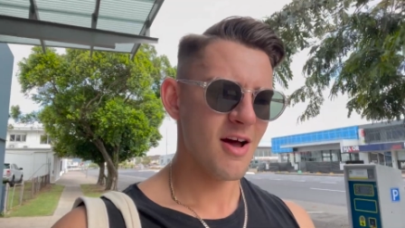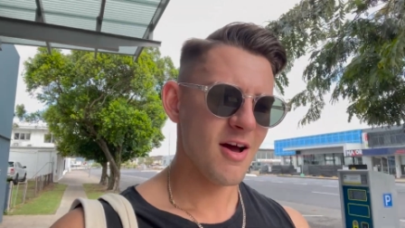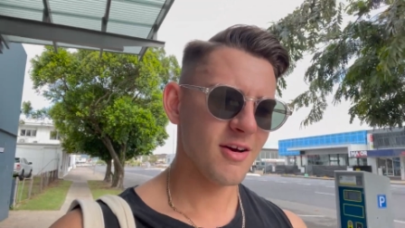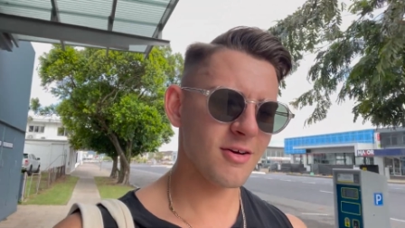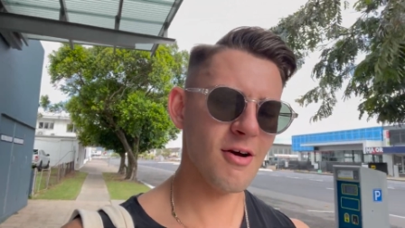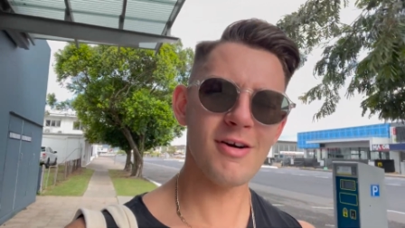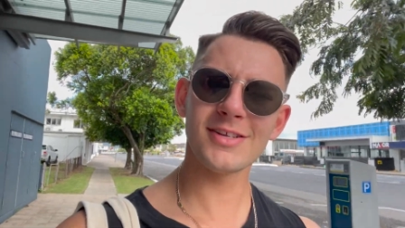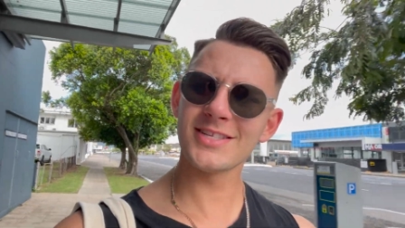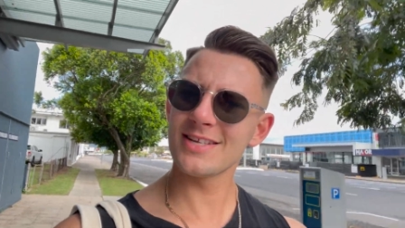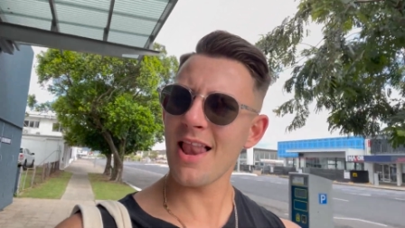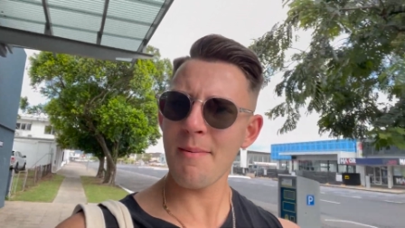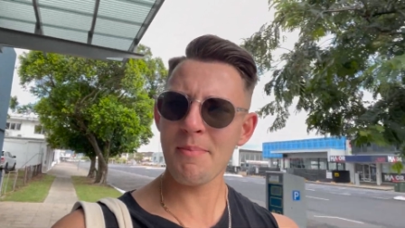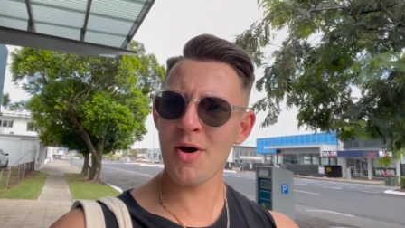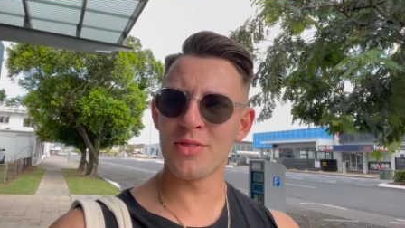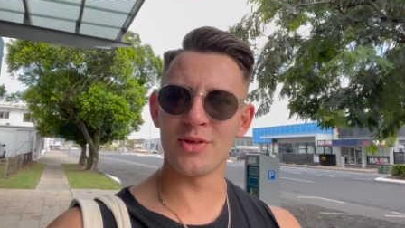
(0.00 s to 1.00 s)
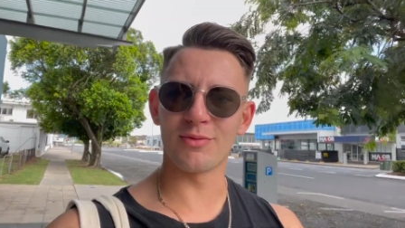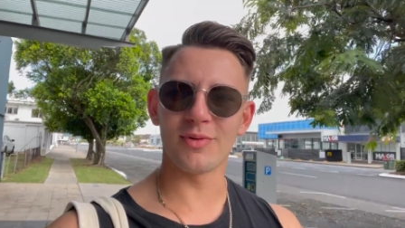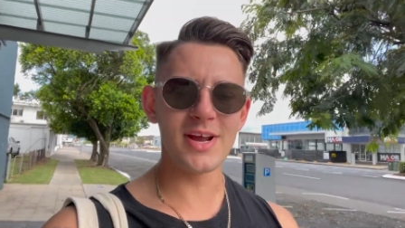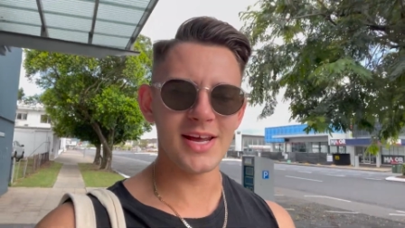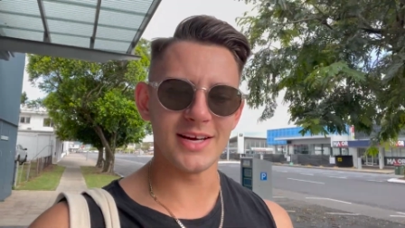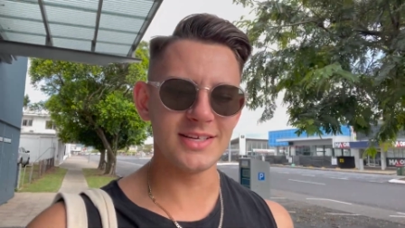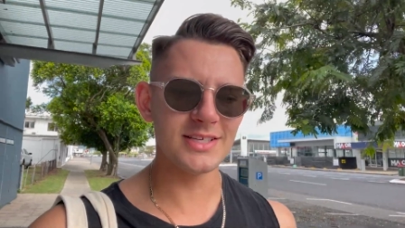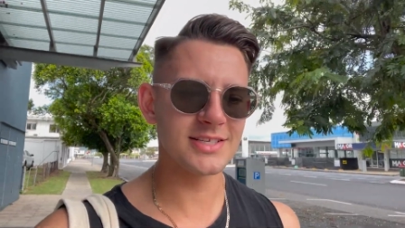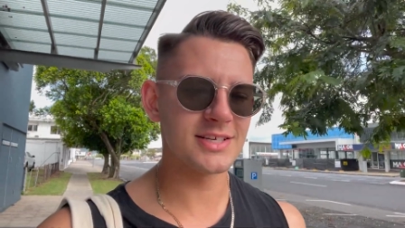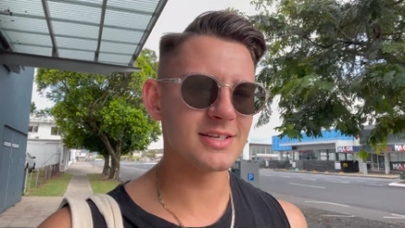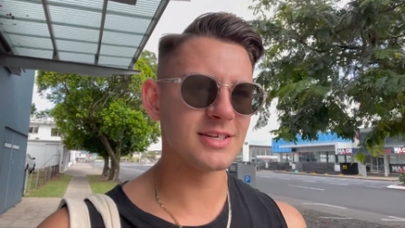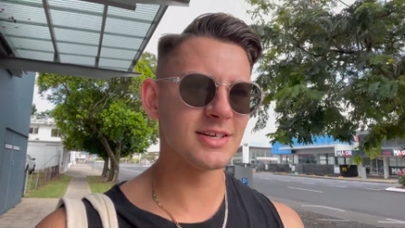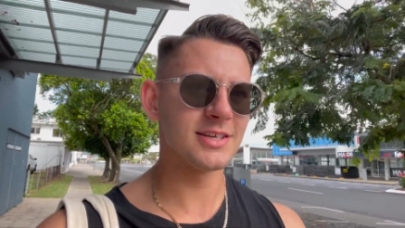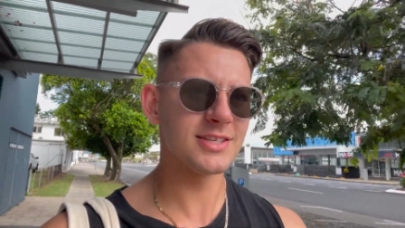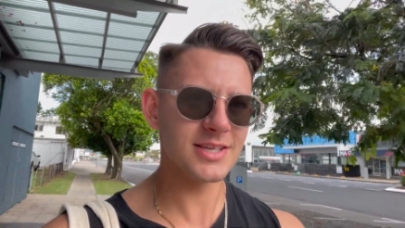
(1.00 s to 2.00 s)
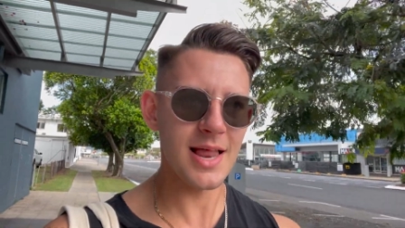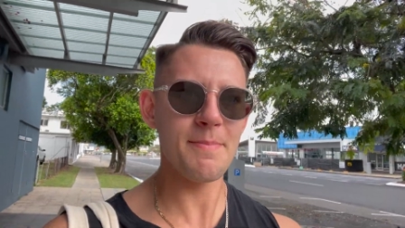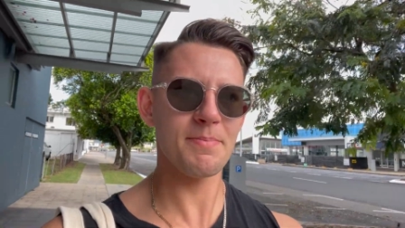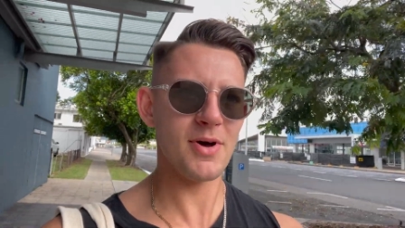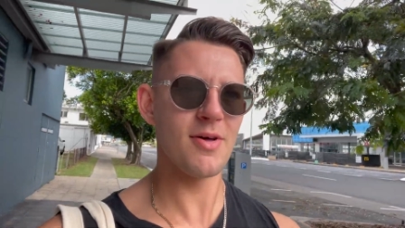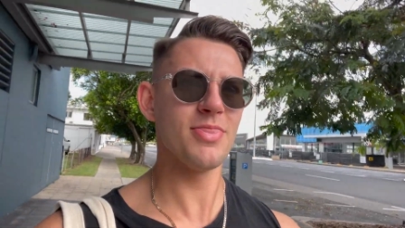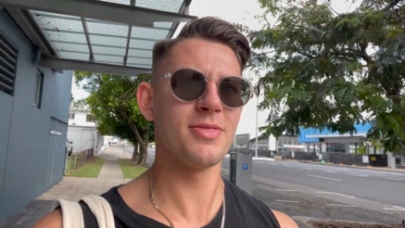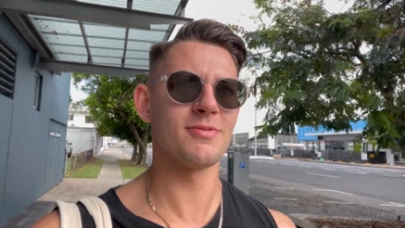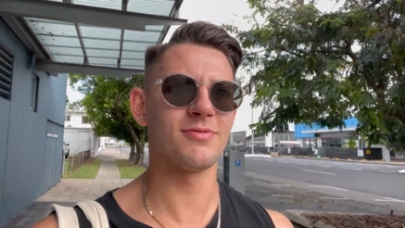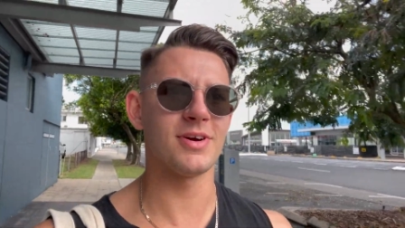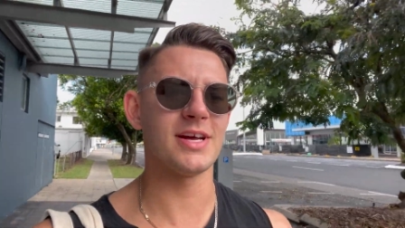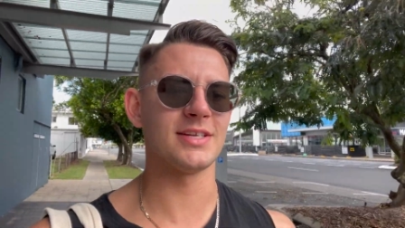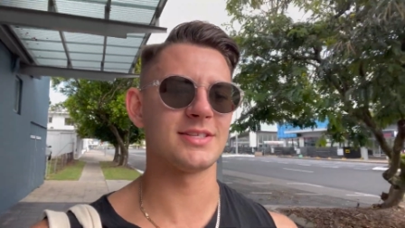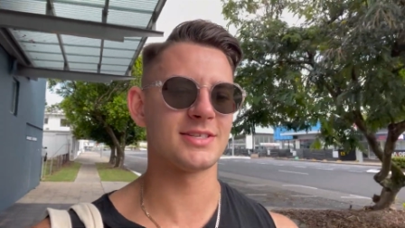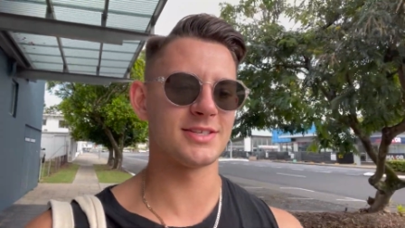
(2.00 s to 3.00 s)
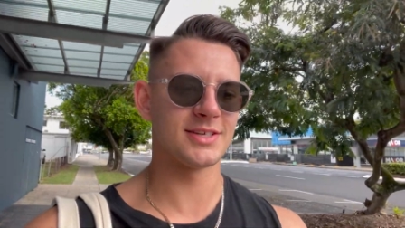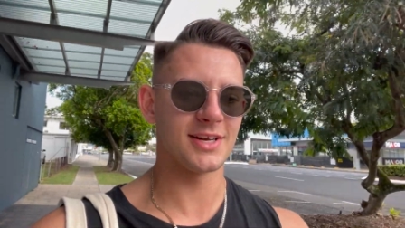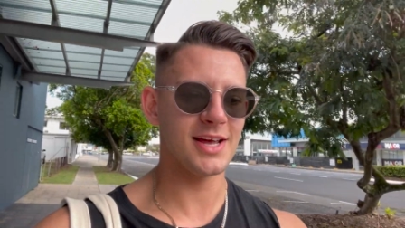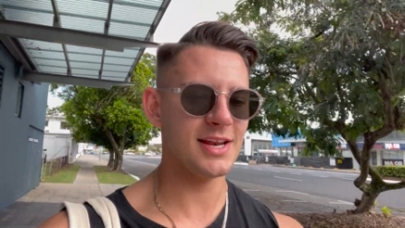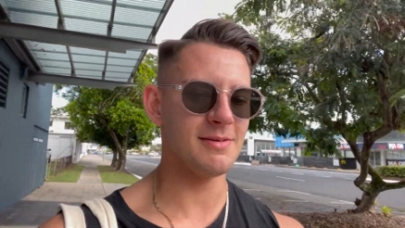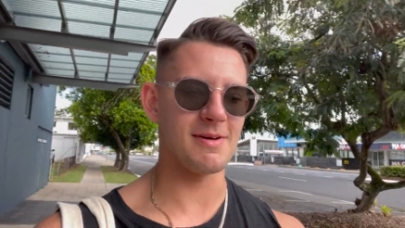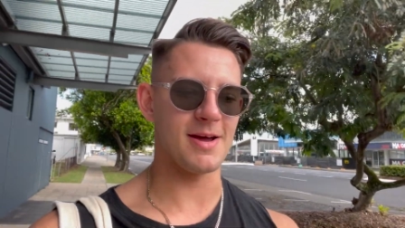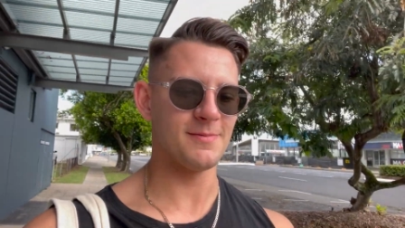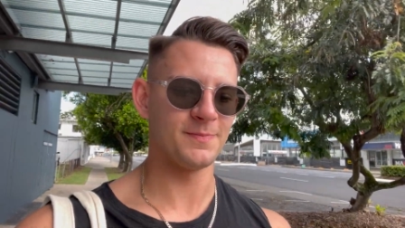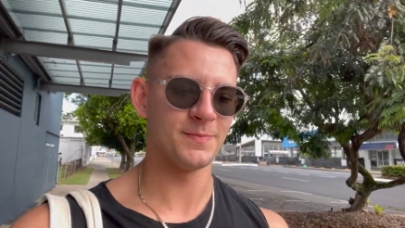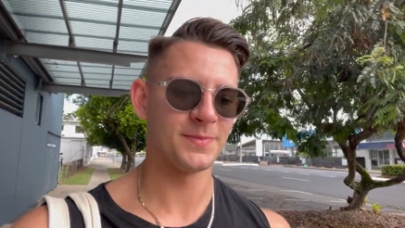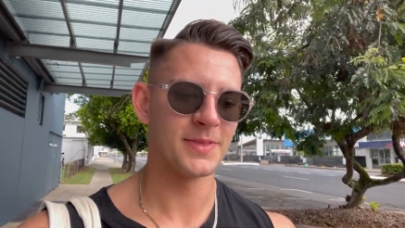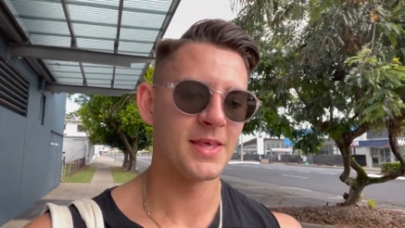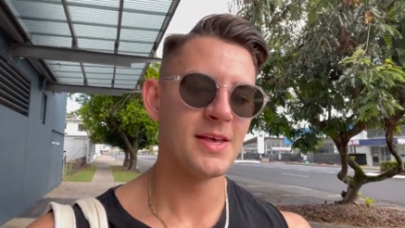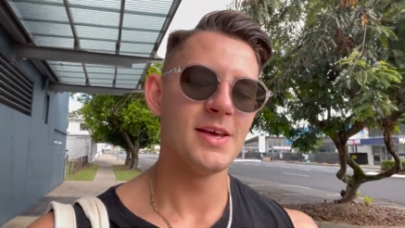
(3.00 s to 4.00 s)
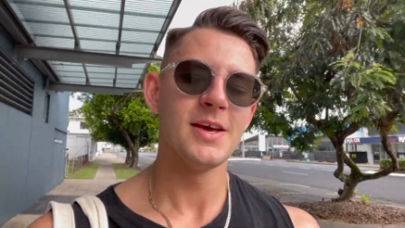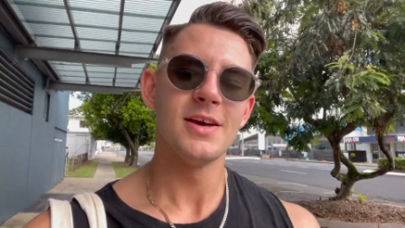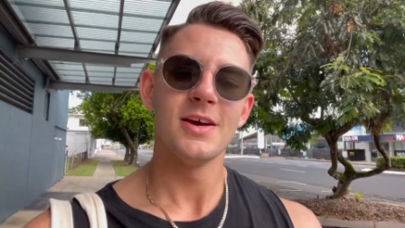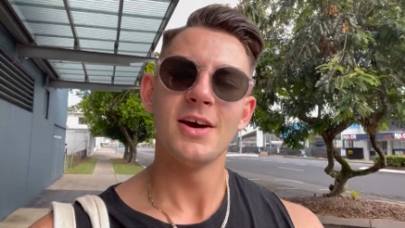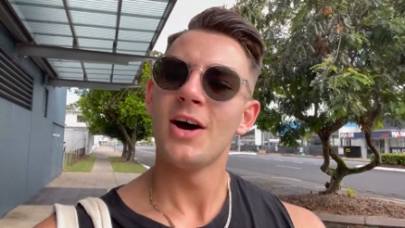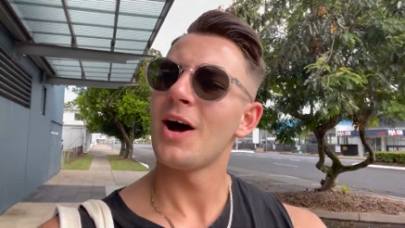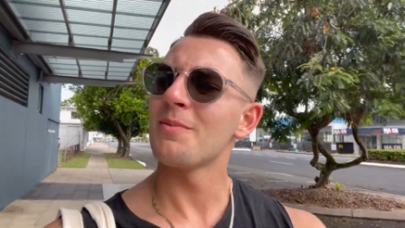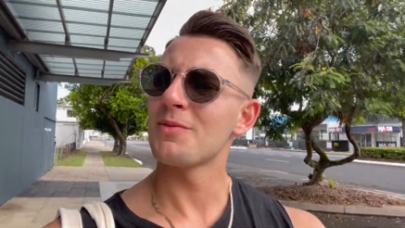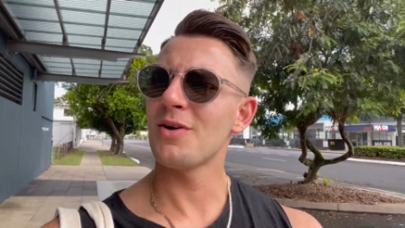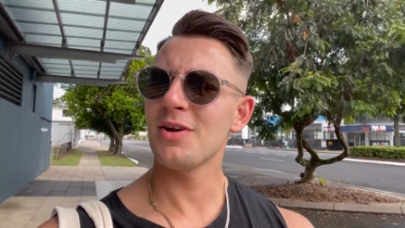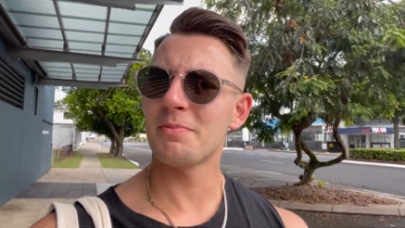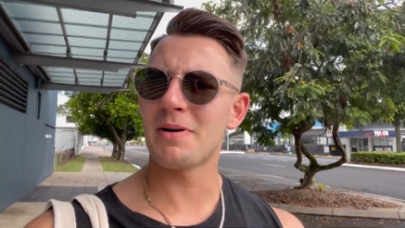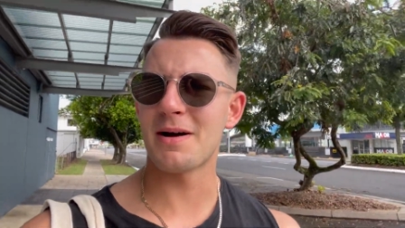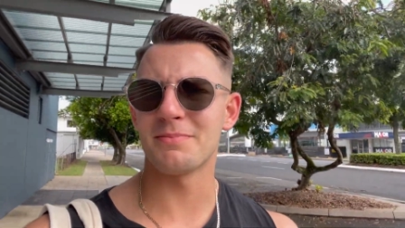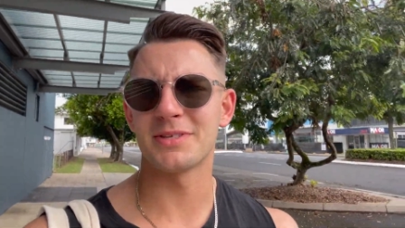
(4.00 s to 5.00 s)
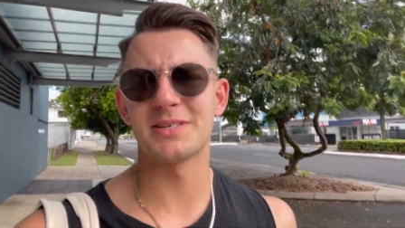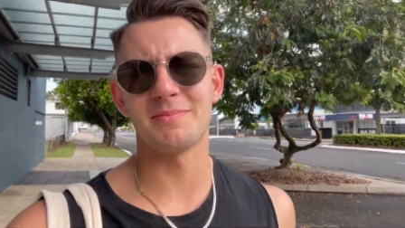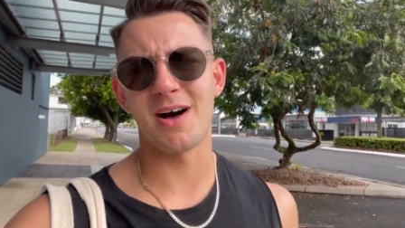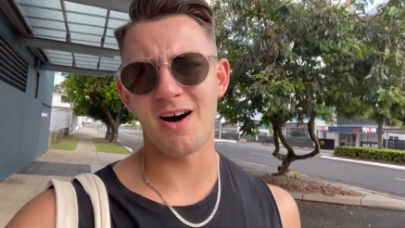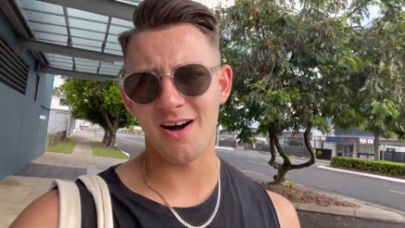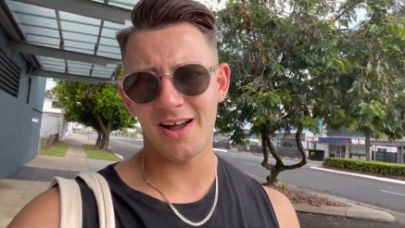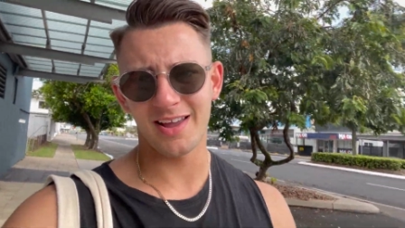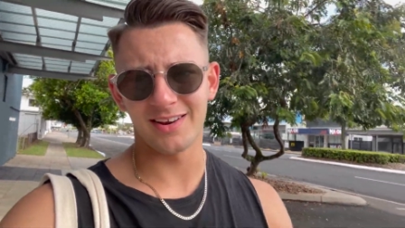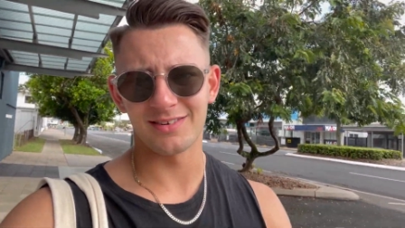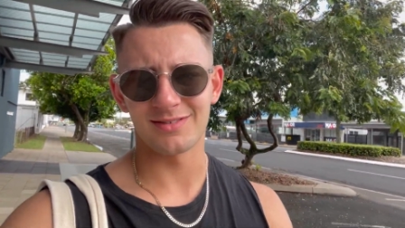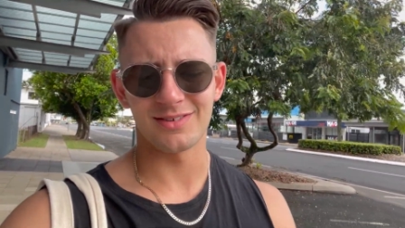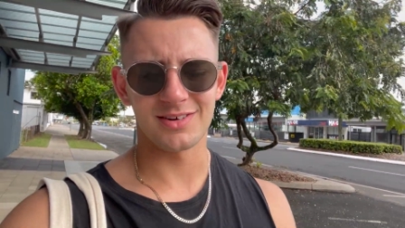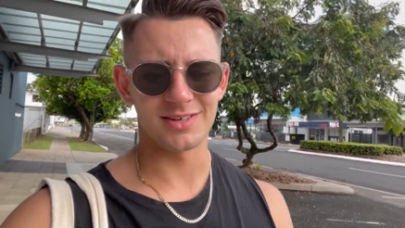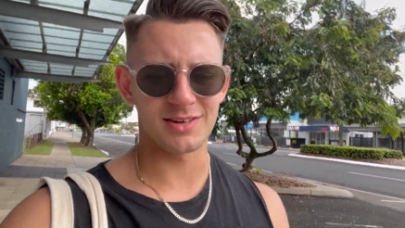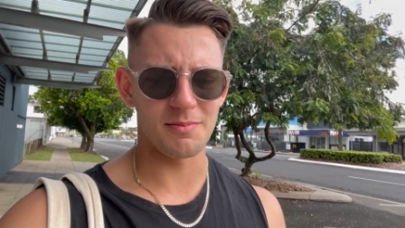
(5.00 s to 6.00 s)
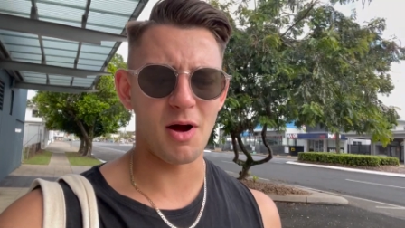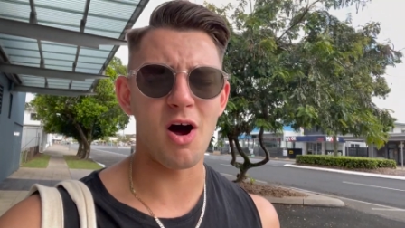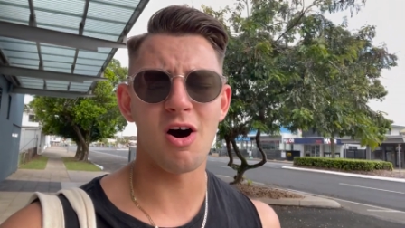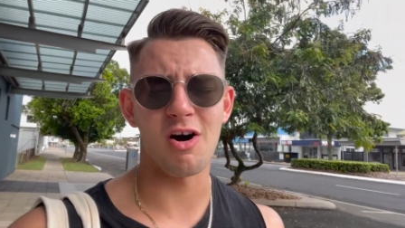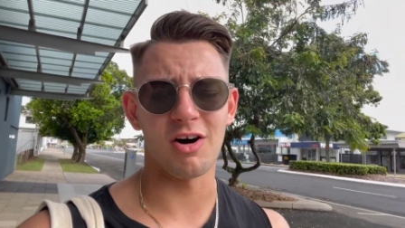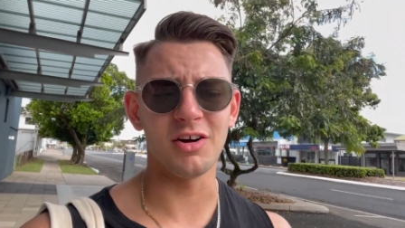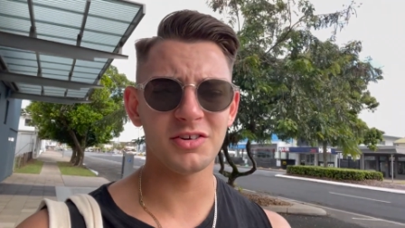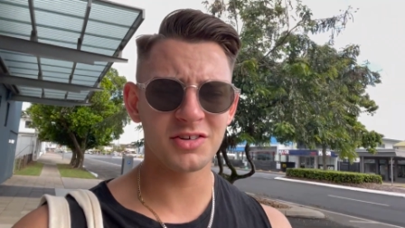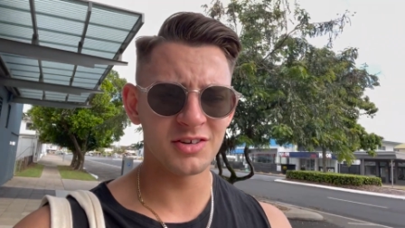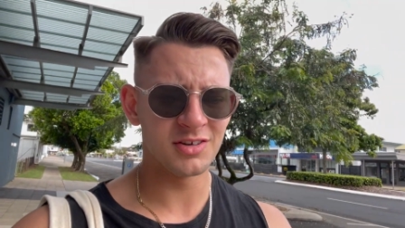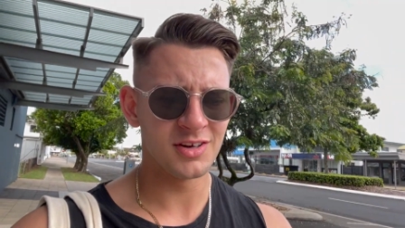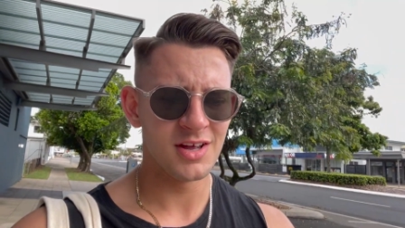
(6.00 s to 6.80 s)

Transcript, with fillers: God, slap on the wrist, slap on the wrist. Anyway, I'm going to pump some iron because I'm hot.